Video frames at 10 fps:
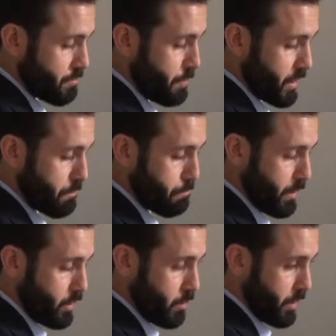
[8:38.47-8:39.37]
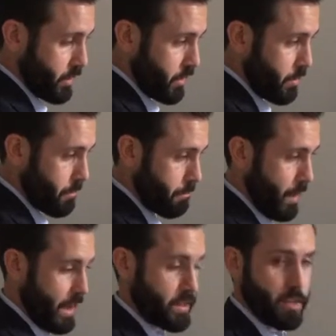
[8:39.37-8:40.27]
big billowing
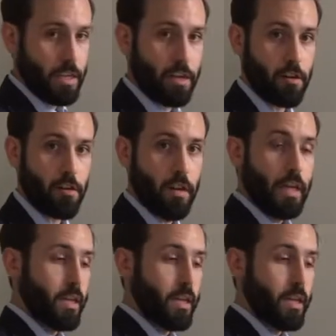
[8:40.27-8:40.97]
back here.